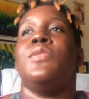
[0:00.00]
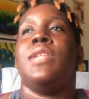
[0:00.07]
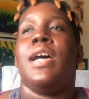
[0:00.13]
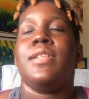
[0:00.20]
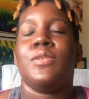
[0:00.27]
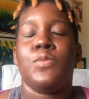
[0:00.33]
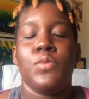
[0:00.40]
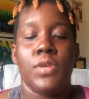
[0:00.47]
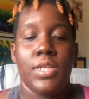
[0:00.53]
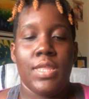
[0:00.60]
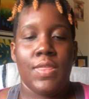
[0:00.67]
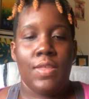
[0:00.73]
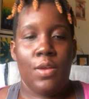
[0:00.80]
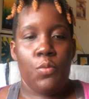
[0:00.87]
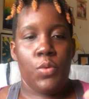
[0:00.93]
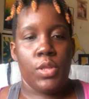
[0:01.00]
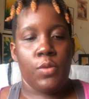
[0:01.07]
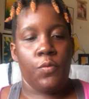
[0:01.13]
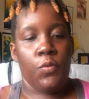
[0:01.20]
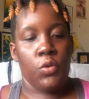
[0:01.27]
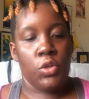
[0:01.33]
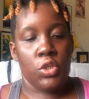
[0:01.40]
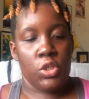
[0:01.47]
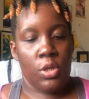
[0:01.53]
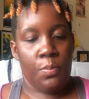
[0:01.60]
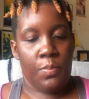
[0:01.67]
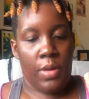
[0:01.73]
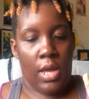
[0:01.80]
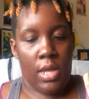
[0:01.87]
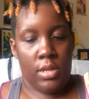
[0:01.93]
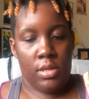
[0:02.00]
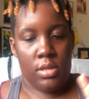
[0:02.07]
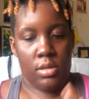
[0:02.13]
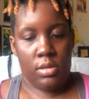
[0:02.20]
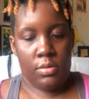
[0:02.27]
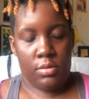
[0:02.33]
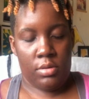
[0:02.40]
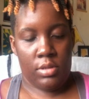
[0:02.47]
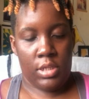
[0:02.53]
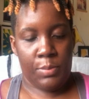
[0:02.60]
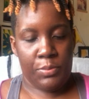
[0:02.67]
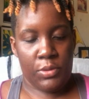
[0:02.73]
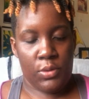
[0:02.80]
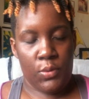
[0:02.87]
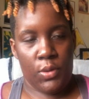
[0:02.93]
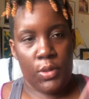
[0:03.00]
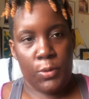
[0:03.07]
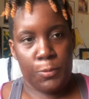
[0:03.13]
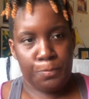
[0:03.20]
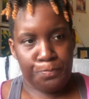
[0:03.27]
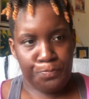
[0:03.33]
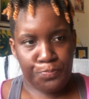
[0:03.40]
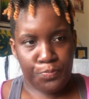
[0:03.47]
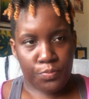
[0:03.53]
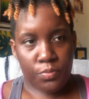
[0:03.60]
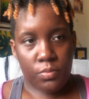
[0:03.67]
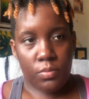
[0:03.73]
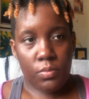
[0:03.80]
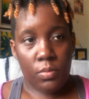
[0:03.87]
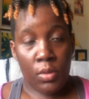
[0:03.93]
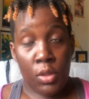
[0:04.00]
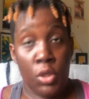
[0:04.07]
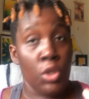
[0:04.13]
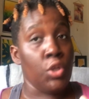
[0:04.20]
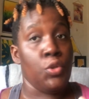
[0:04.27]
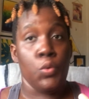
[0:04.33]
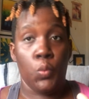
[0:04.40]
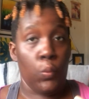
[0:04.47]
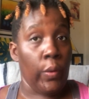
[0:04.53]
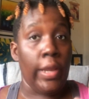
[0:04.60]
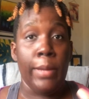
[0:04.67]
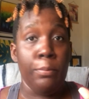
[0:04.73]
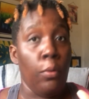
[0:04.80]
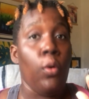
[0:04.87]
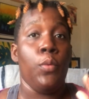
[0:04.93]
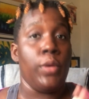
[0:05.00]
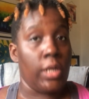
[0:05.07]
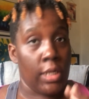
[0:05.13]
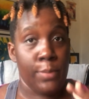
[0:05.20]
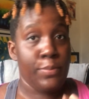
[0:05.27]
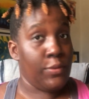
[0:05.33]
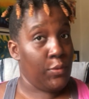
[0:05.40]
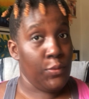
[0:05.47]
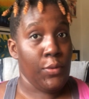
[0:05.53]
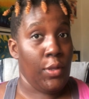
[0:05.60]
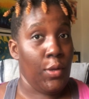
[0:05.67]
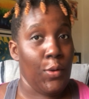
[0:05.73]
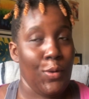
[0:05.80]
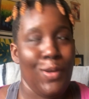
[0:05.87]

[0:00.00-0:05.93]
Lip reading: that's one thing with Photoshop and Clip Studio. You could do way more with Clip Studio.